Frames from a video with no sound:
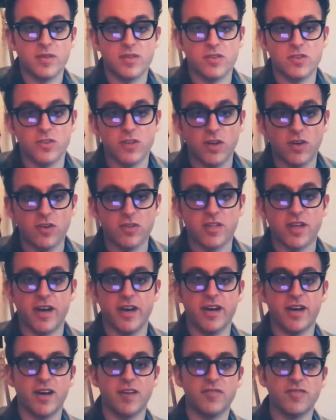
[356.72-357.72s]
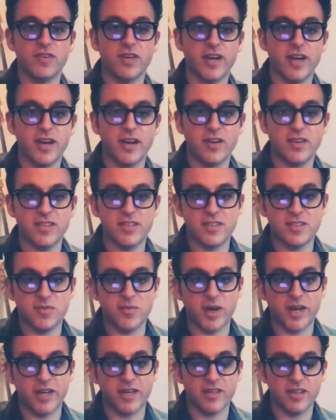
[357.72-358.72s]
So signing off for now, this is
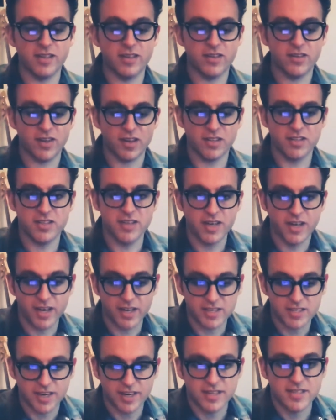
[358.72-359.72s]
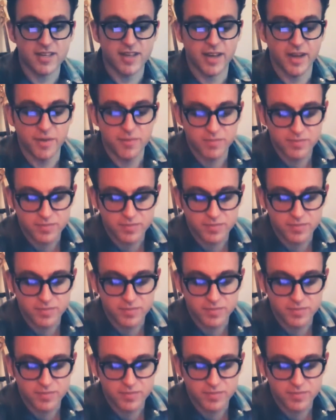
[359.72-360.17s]
Mike Khalil. I'll see you guys next time.